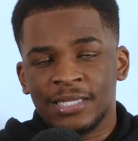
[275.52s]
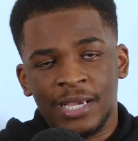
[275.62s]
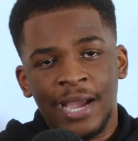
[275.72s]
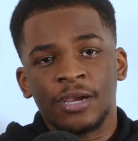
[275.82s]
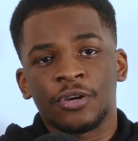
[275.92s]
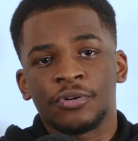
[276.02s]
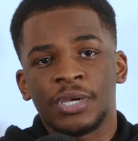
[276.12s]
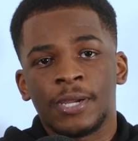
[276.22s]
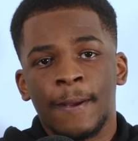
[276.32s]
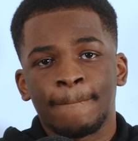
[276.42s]

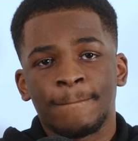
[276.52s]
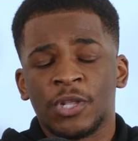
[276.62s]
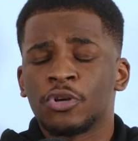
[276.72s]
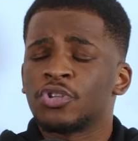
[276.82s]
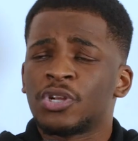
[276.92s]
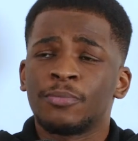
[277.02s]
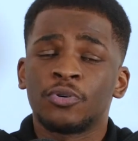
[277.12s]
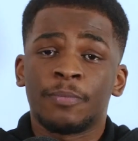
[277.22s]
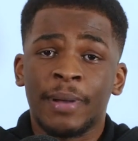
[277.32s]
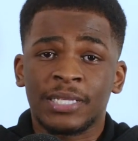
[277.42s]
category. Not the double,
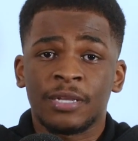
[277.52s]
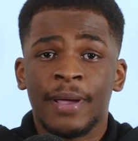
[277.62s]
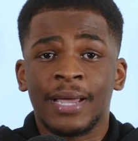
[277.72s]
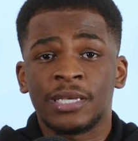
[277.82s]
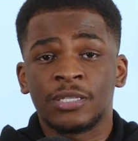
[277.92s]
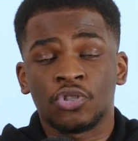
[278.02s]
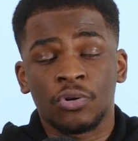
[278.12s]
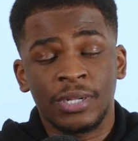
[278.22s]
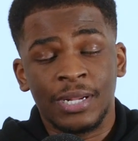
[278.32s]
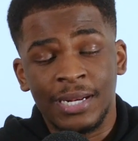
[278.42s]
the back-to-back. He's
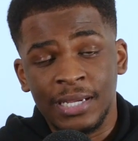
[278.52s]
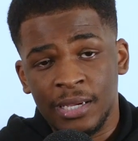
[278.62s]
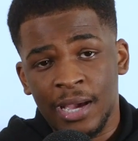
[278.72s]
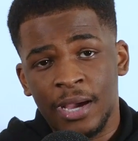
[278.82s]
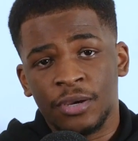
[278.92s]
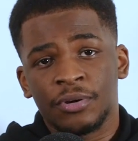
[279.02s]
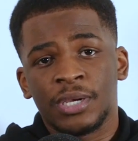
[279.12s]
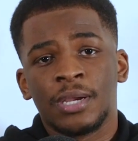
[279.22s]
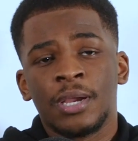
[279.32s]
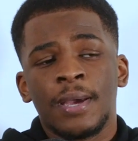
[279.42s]
joined an elite
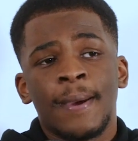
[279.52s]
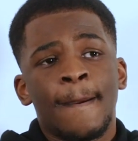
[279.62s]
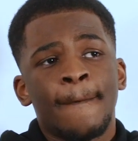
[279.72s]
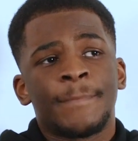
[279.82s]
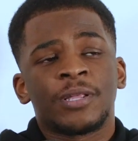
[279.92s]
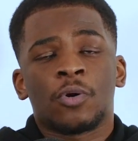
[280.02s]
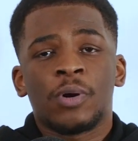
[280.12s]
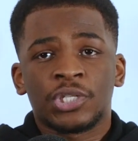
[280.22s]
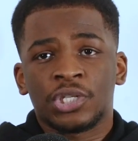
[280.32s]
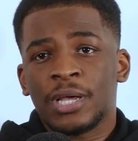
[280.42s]
category. But the
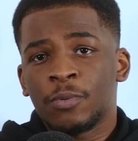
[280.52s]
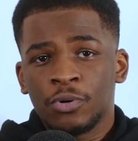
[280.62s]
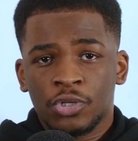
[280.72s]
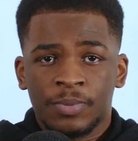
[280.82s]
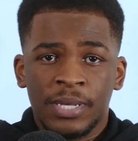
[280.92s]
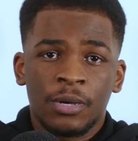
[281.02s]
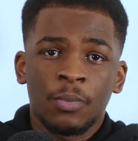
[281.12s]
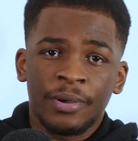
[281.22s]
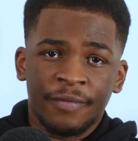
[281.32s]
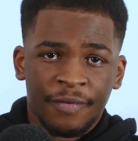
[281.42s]
question that we were speaking
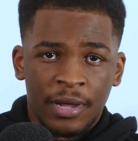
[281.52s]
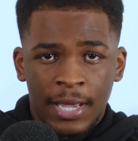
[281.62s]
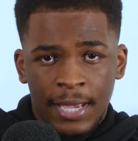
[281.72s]
with